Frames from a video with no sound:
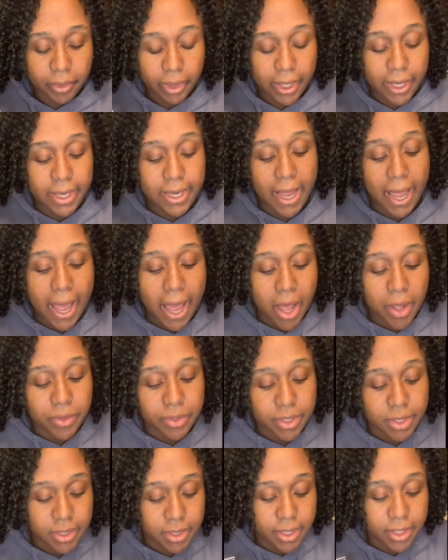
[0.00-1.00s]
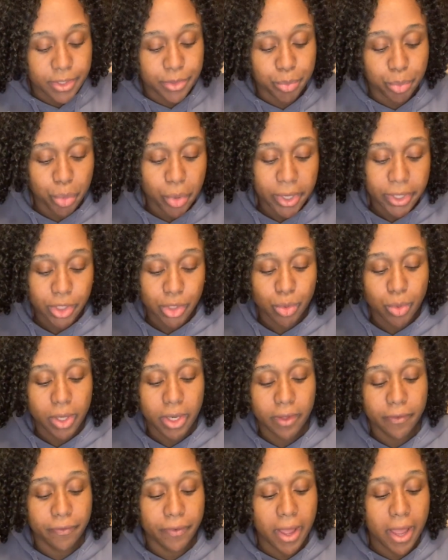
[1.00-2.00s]
In ounce, it says
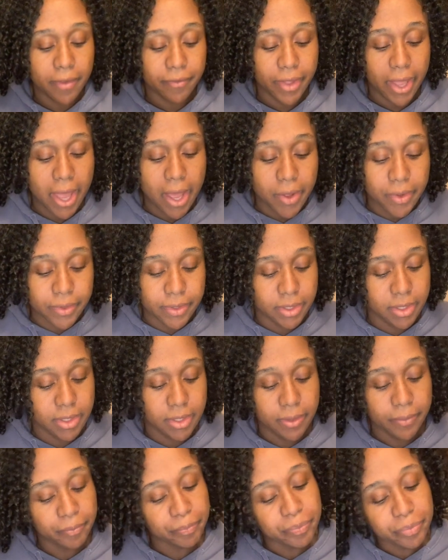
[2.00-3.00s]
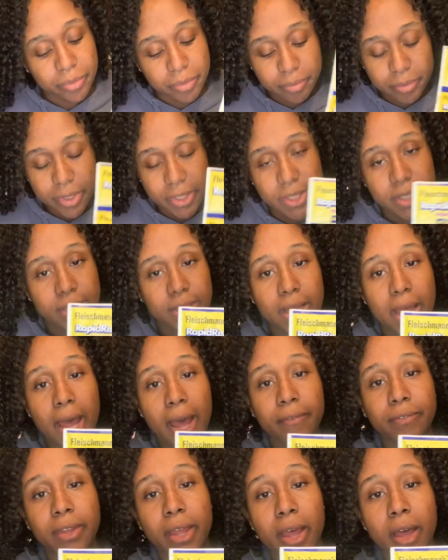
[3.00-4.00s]
0.25 ounce, but since I
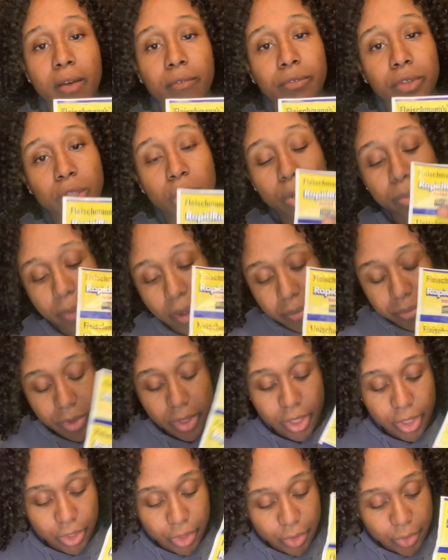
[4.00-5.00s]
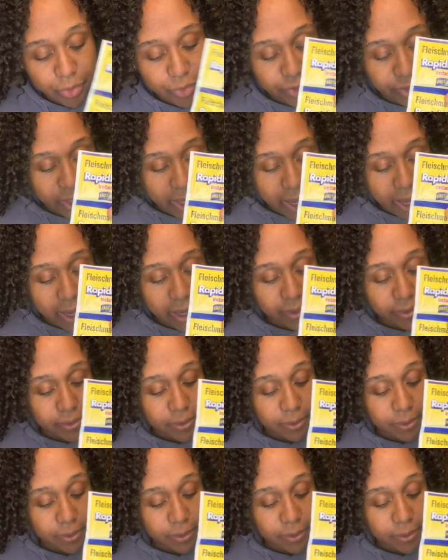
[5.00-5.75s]
have the envelope, I'm going to use that.